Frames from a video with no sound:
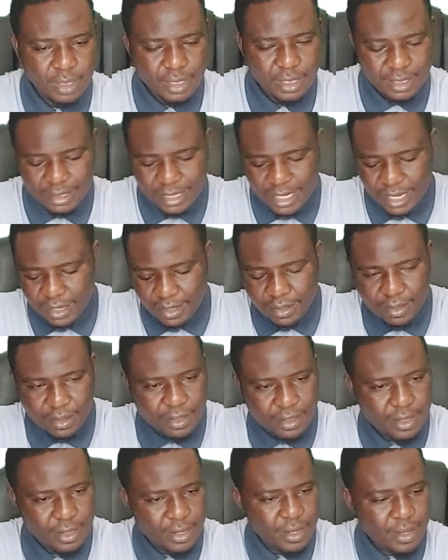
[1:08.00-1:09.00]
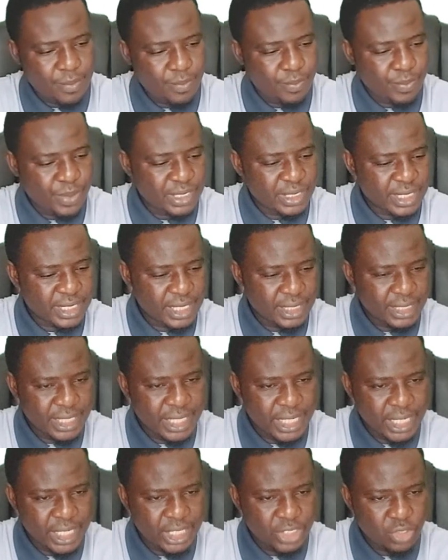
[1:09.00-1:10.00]
Then
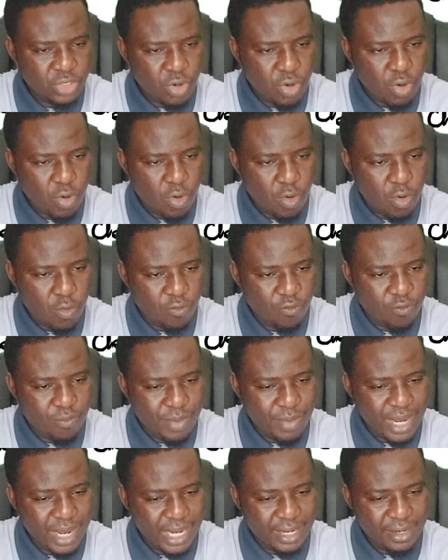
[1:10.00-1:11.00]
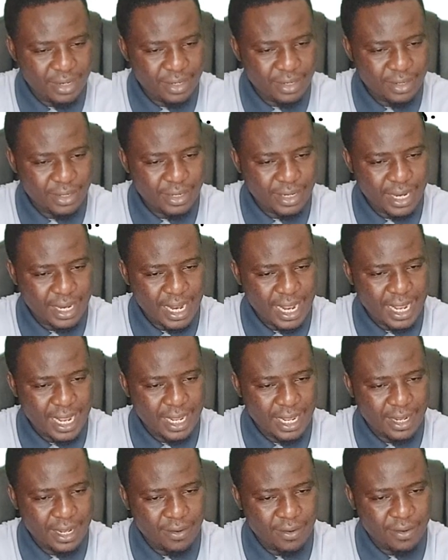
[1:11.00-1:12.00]
percentage of men.
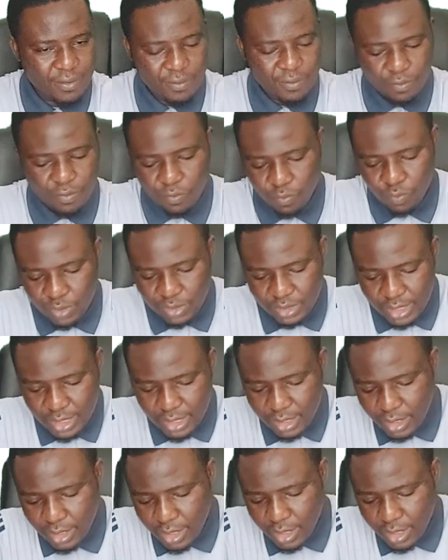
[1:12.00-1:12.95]
We said